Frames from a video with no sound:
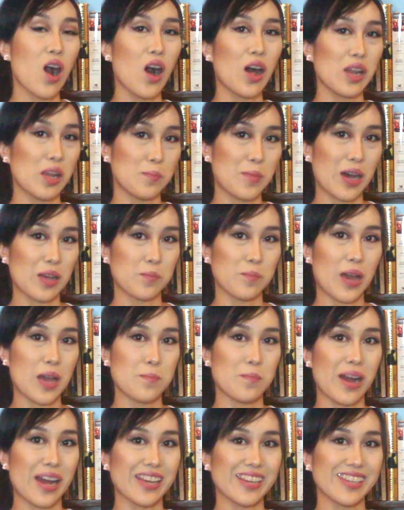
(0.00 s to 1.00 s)
All About
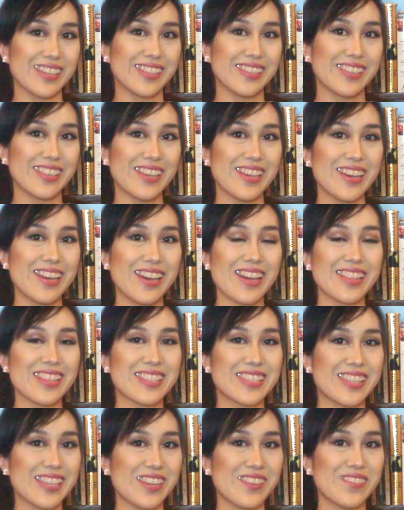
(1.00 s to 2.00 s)
Baybayin, the
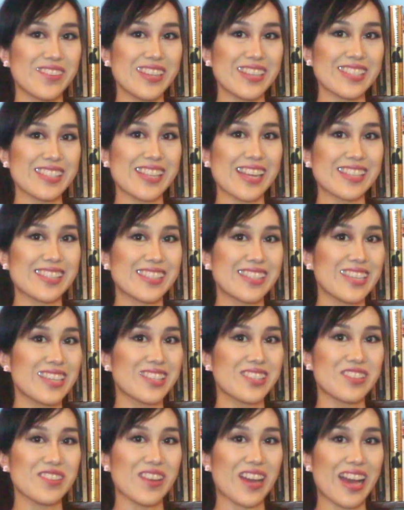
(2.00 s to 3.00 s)
series that
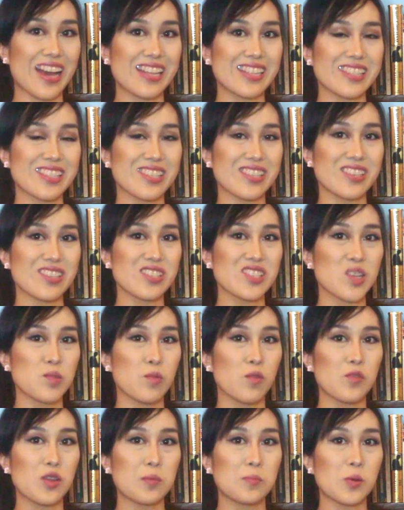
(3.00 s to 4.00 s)
seeks to answer some
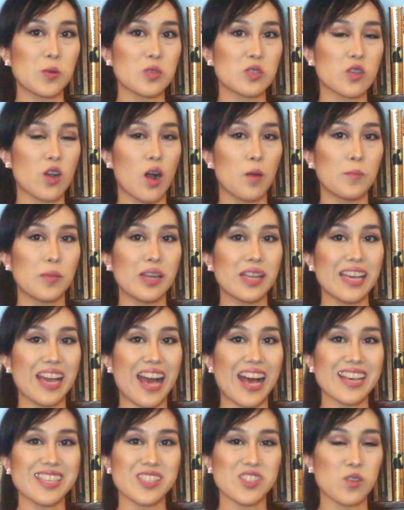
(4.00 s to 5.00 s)
of your most commonly
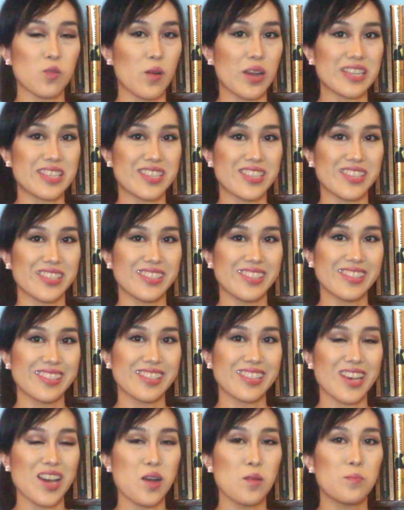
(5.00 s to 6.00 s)
asked questions
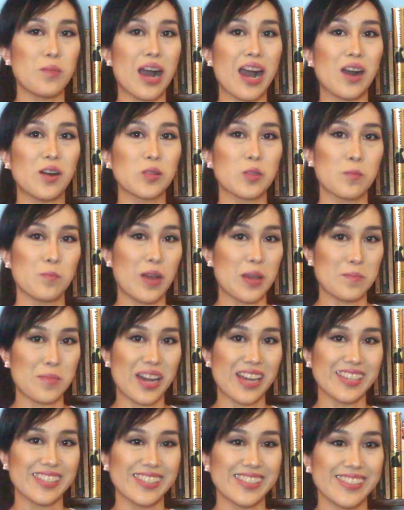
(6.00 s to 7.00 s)
about
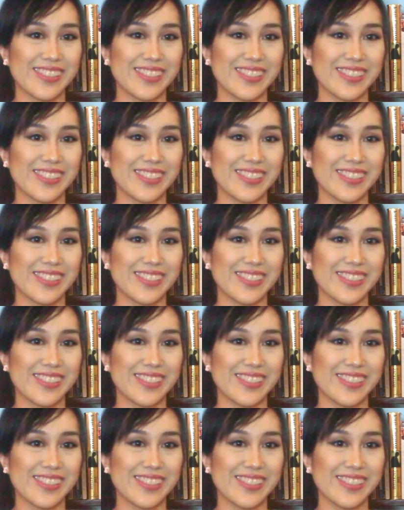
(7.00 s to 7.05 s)
Baybayin.